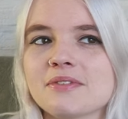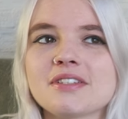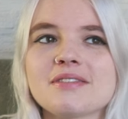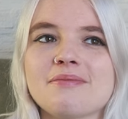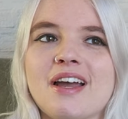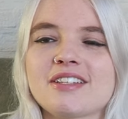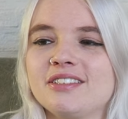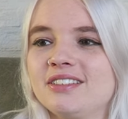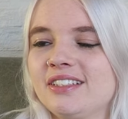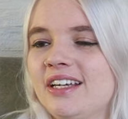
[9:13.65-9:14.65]
I'm just
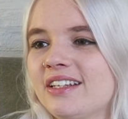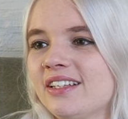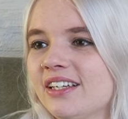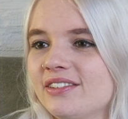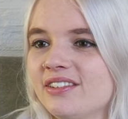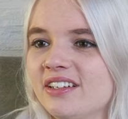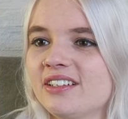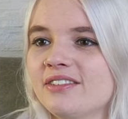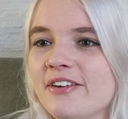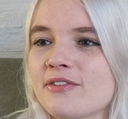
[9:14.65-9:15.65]
imagining that, like
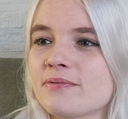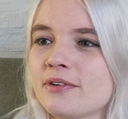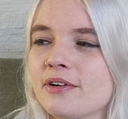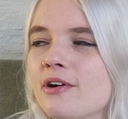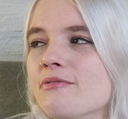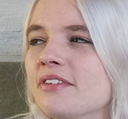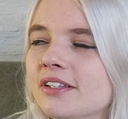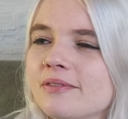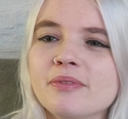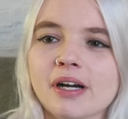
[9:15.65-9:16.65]
running away from your home when
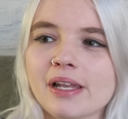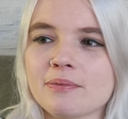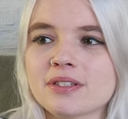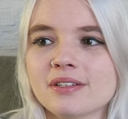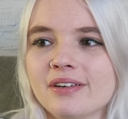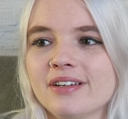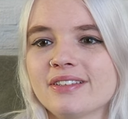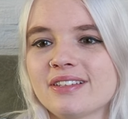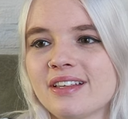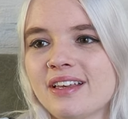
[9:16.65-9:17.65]
the apocalypse
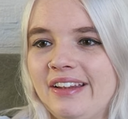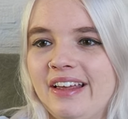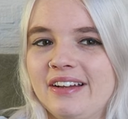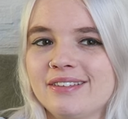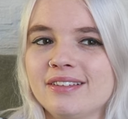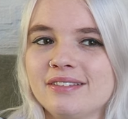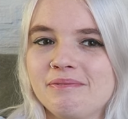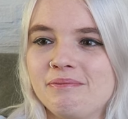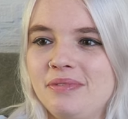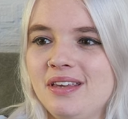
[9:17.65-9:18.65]
starts, and then
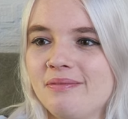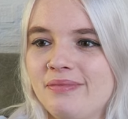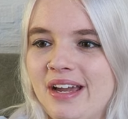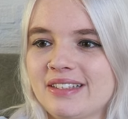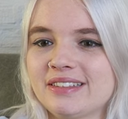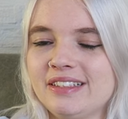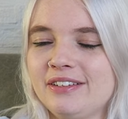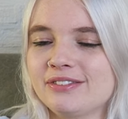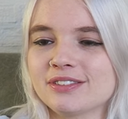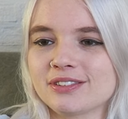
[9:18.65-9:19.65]
being back there
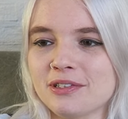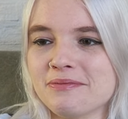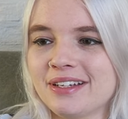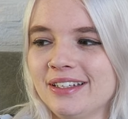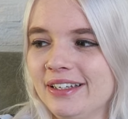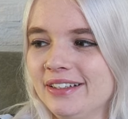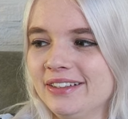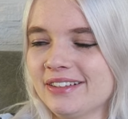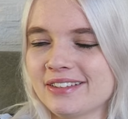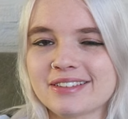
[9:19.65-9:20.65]
after so many
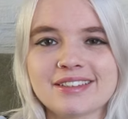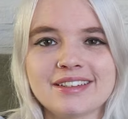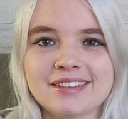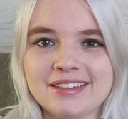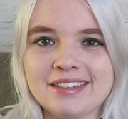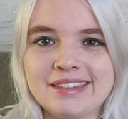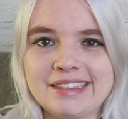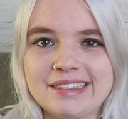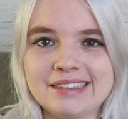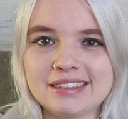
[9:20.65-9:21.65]
years,
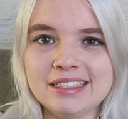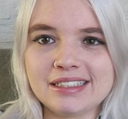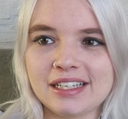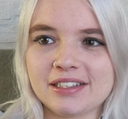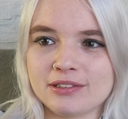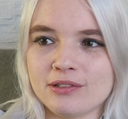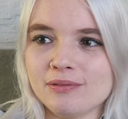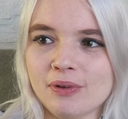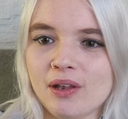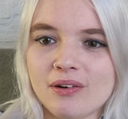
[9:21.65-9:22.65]
seeing like your
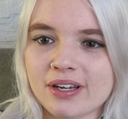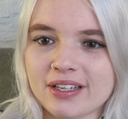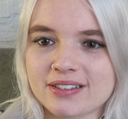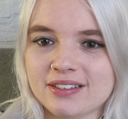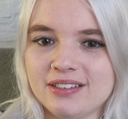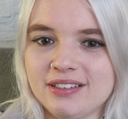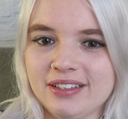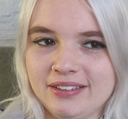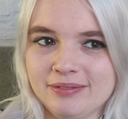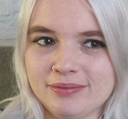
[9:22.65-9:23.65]
old belongings and all,
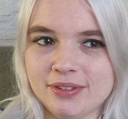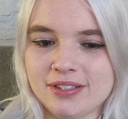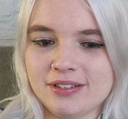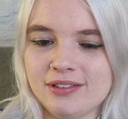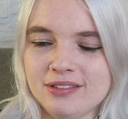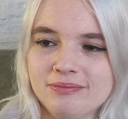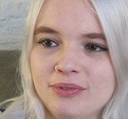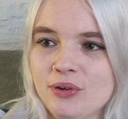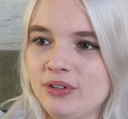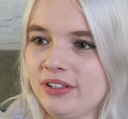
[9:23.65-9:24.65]
and but it's all
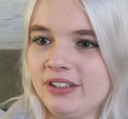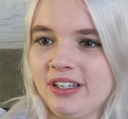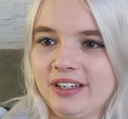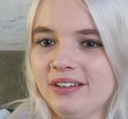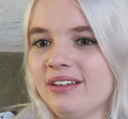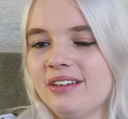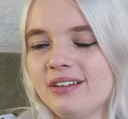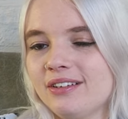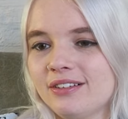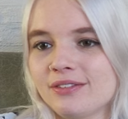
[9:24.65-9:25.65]
broken and
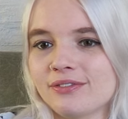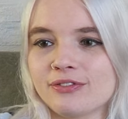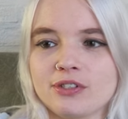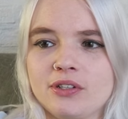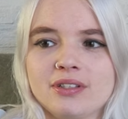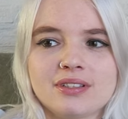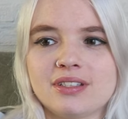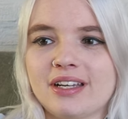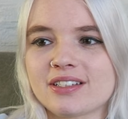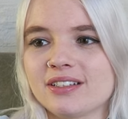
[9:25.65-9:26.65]

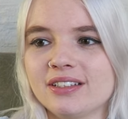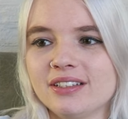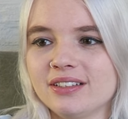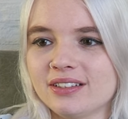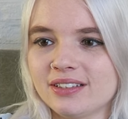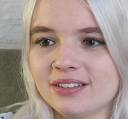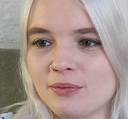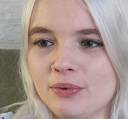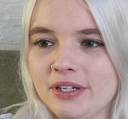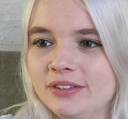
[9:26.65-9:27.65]
forgotten actually
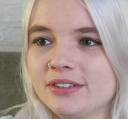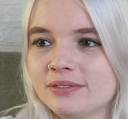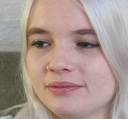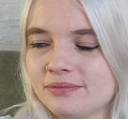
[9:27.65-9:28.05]
weird.